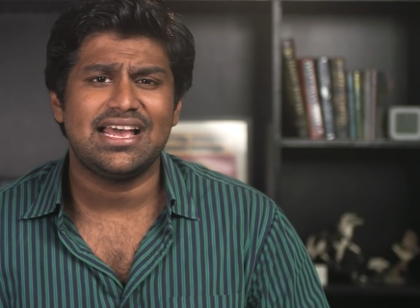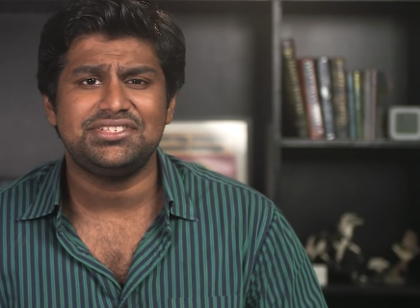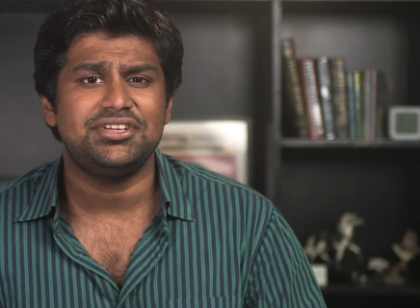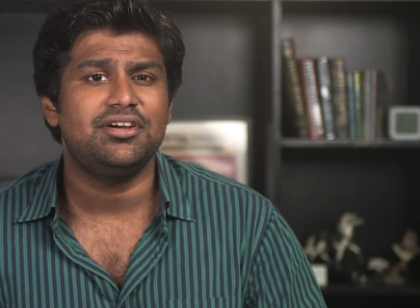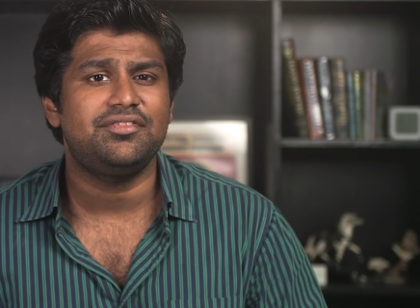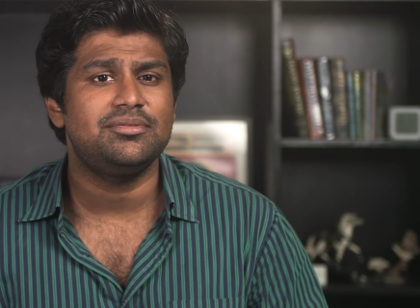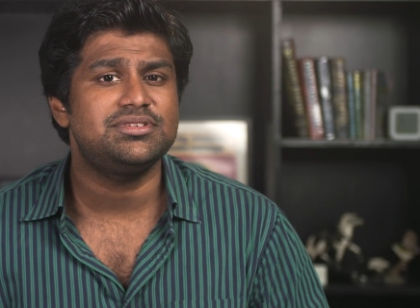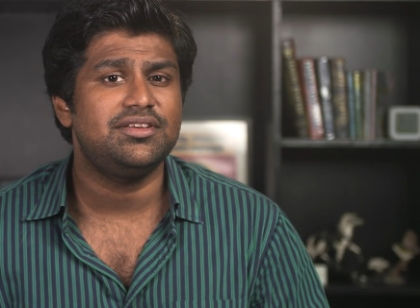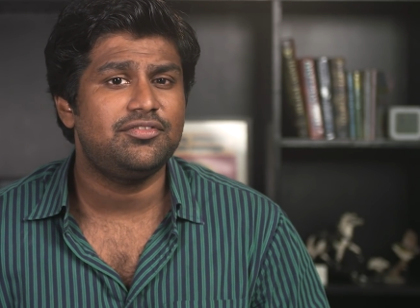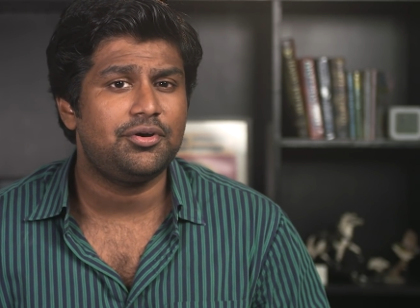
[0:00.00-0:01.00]
Ash here from
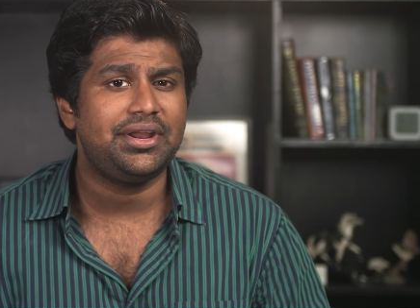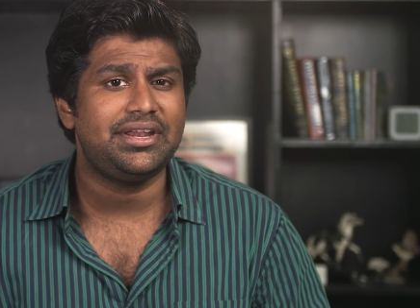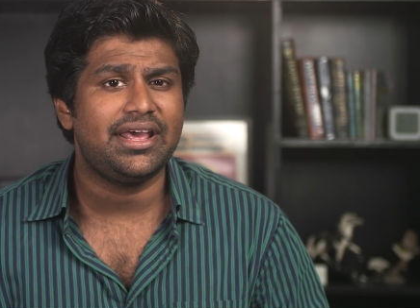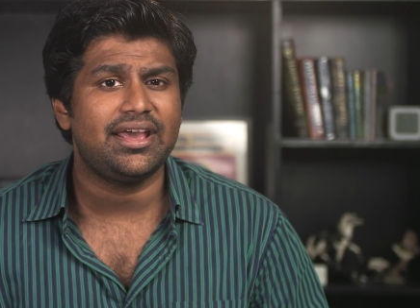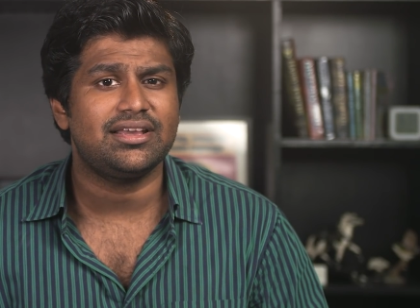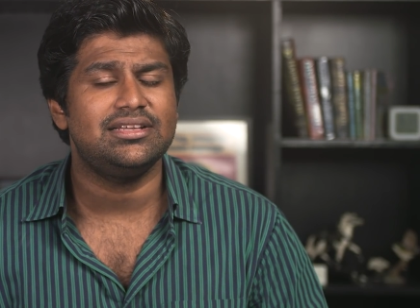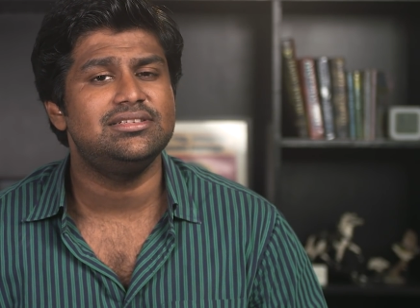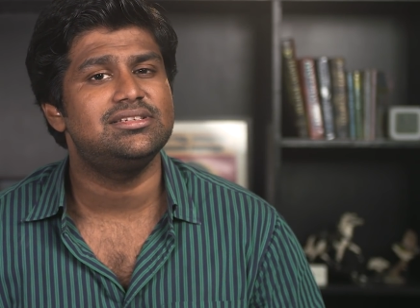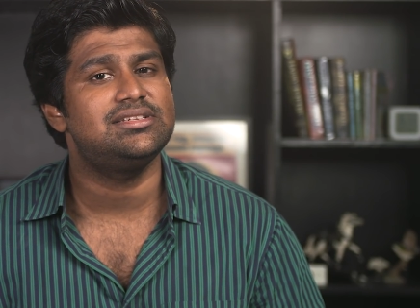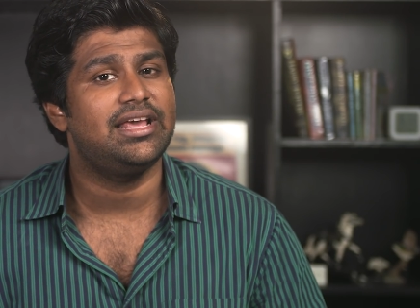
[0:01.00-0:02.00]
C four E Tech
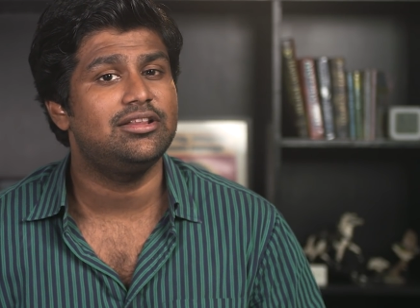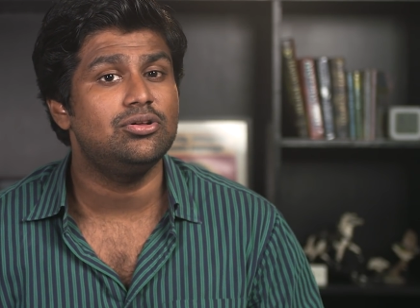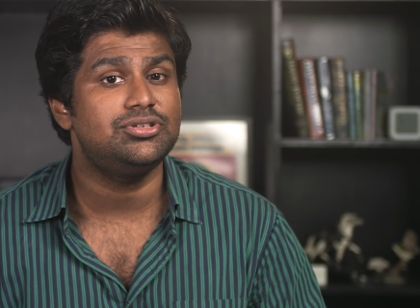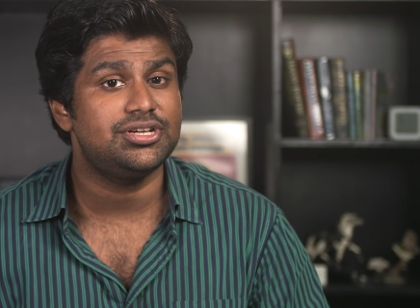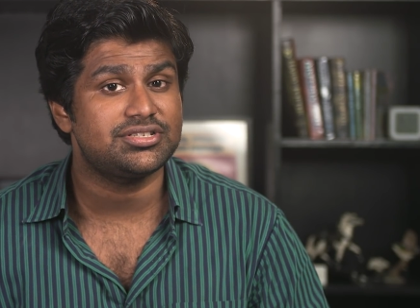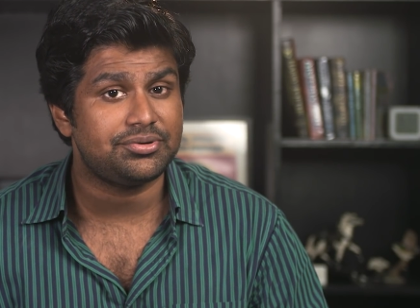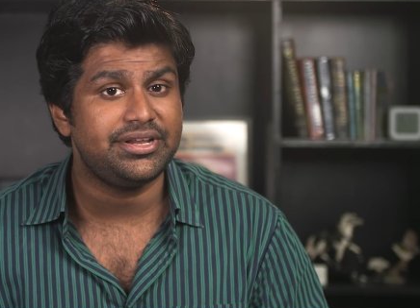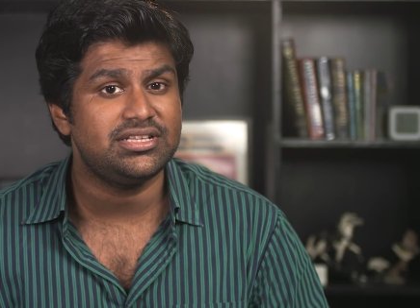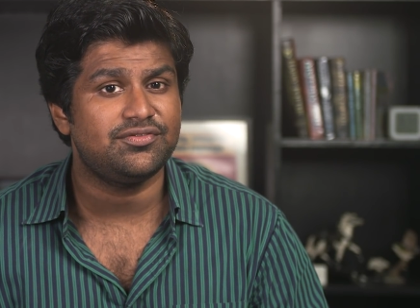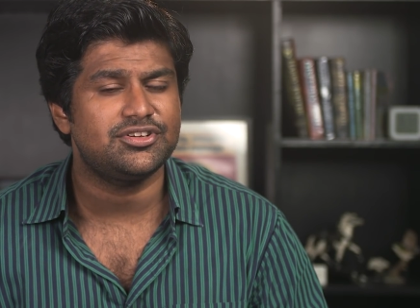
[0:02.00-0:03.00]
and stay glued to your
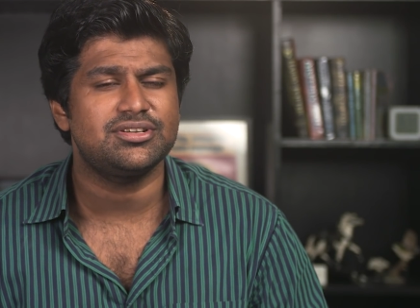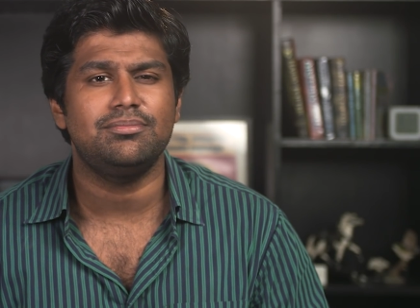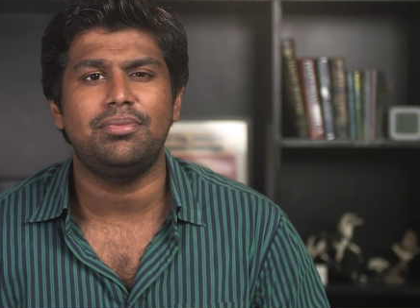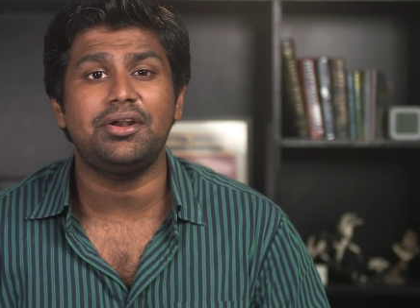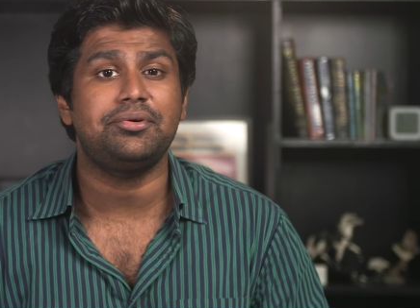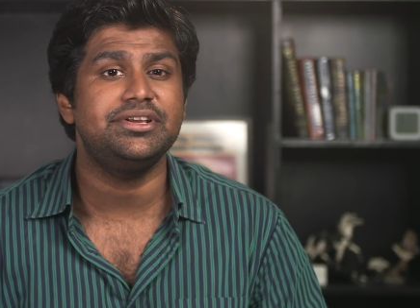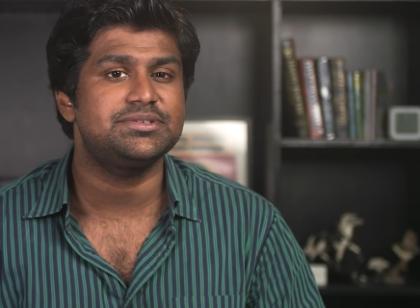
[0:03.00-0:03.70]
screens for some buttery